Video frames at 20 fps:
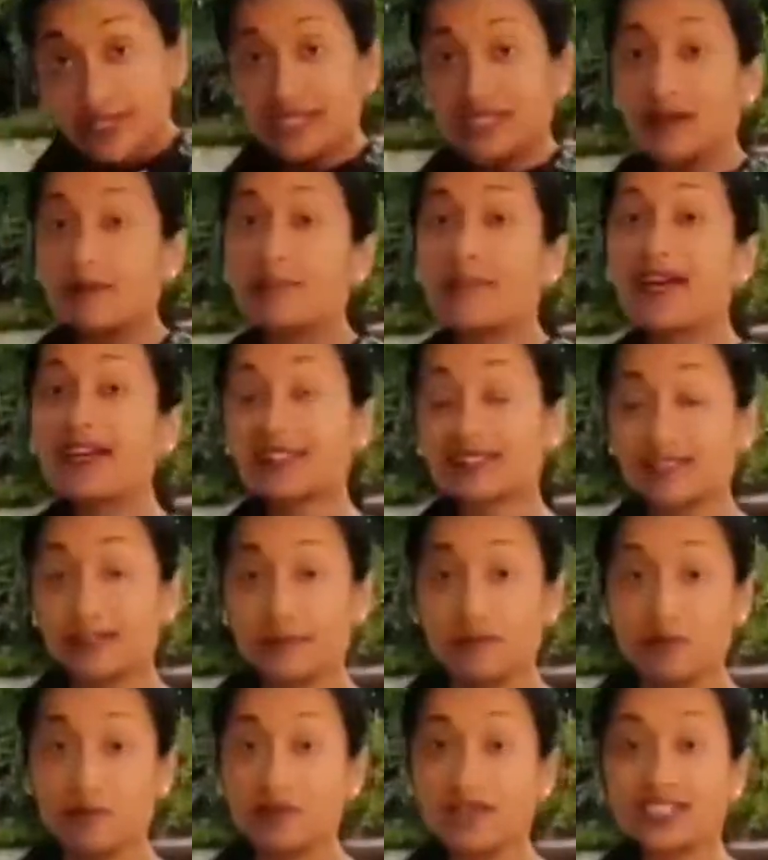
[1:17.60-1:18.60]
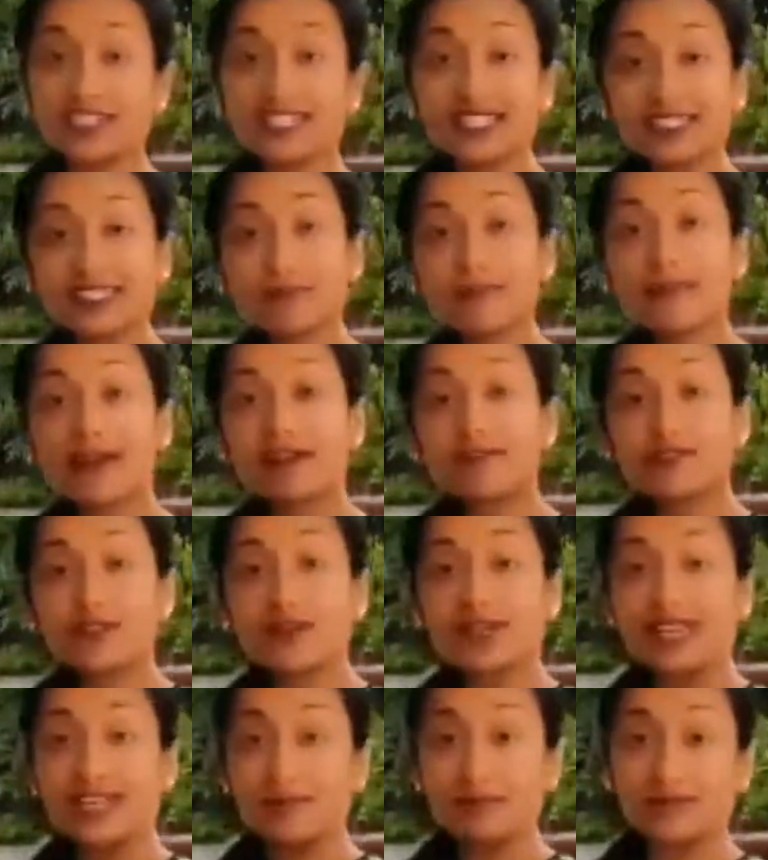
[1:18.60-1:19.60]
put a back support just above
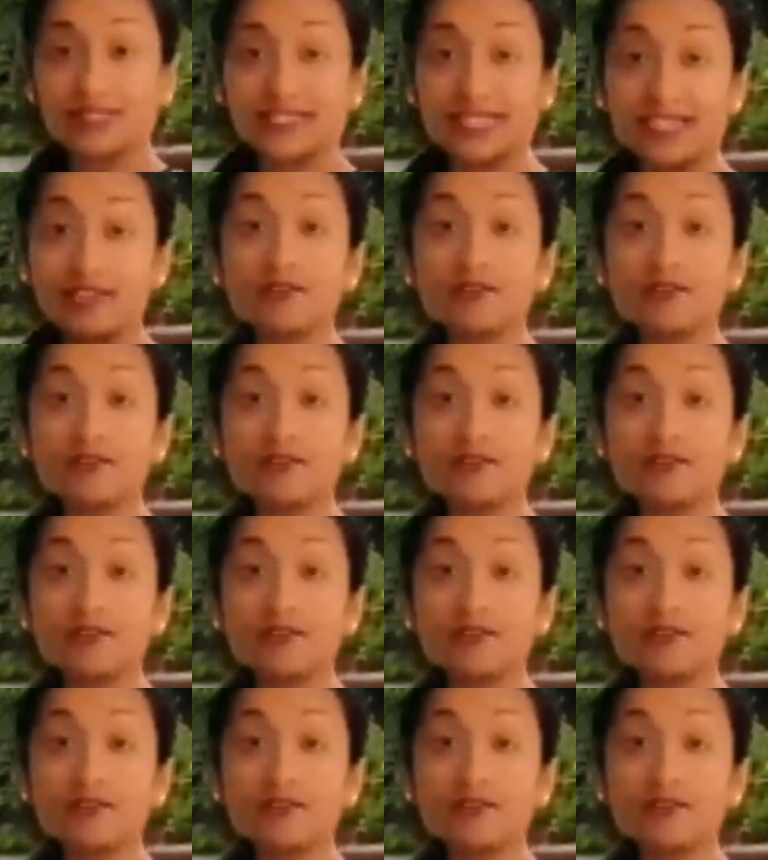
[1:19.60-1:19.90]
your hips,